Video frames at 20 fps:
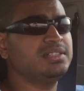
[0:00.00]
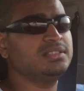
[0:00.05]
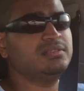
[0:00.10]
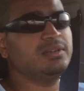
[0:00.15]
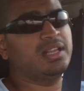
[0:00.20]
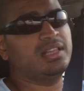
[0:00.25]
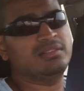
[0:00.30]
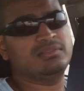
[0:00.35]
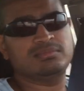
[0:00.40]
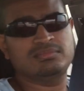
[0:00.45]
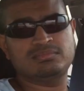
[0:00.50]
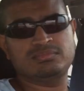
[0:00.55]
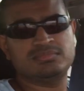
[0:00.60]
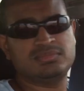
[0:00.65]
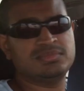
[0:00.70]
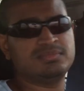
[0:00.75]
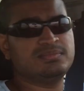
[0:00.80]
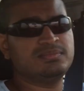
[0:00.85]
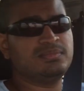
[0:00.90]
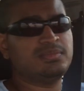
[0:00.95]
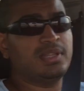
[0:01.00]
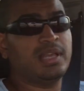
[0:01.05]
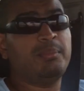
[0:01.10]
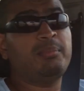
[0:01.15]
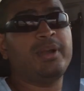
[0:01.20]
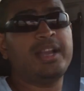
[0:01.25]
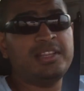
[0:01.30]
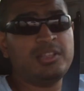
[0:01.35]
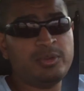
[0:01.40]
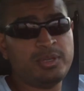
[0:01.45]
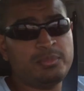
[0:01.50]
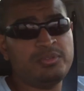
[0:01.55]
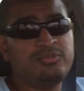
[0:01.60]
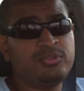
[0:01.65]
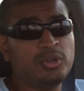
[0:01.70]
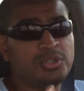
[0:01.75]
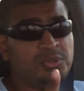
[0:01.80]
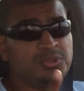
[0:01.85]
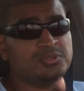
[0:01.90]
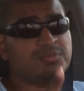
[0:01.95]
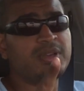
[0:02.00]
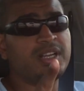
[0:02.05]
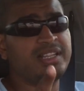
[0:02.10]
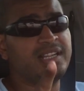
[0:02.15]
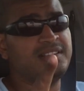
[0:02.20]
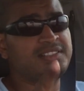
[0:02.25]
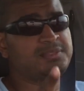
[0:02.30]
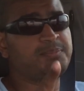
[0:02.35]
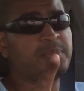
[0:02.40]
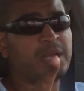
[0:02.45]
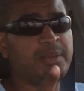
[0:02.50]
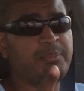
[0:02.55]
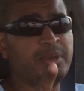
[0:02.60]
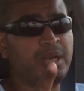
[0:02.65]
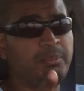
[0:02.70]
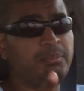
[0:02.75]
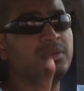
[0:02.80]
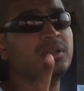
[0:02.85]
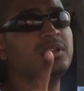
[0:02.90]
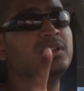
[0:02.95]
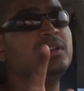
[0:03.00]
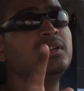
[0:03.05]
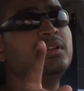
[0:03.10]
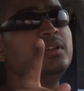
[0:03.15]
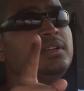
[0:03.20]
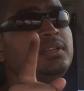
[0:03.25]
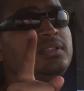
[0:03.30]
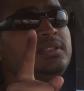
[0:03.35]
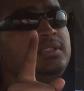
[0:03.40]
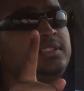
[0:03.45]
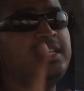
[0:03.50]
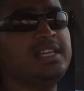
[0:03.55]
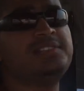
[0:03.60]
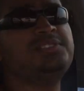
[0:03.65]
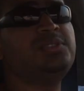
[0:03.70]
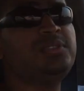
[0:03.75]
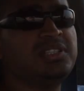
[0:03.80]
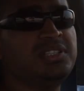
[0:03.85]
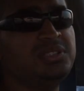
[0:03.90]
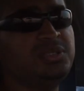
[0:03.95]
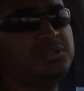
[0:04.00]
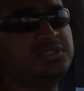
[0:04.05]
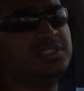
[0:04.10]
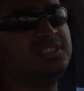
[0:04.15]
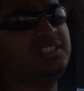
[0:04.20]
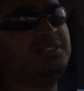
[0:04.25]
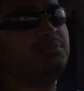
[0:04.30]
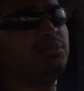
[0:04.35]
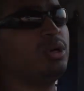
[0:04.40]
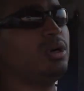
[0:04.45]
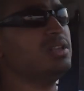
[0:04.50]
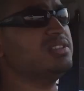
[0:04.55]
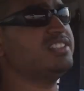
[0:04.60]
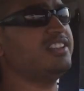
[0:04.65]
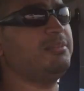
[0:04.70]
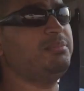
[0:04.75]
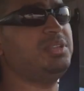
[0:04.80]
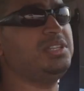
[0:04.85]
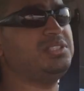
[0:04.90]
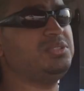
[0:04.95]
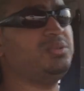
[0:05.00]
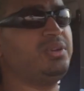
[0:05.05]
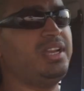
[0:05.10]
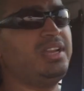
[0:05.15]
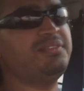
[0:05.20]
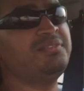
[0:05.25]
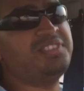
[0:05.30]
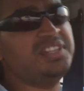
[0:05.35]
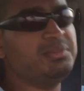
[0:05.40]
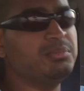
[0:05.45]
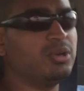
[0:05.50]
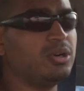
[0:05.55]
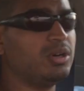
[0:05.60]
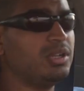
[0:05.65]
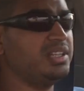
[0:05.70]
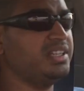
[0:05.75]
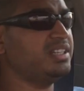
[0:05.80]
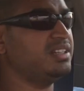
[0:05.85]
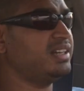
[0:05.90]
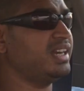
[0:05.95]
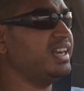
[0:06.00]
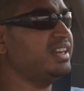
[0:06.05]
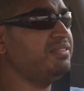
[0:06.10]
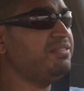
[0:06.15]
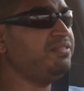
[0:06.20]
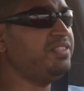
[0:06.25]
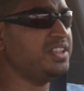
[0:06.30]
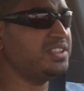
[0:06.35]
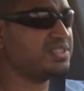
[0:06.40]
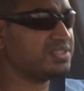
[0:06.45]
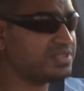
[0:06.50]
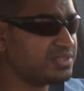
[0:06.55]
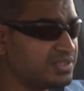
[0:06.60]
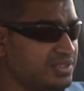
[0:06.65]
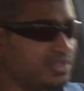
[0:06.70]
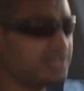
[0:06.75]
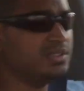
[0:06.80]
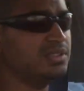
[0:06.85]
Well, and by the way, before you smart Alex pipe up, yes, you can use it in malls. I've been to every mall here and it fits.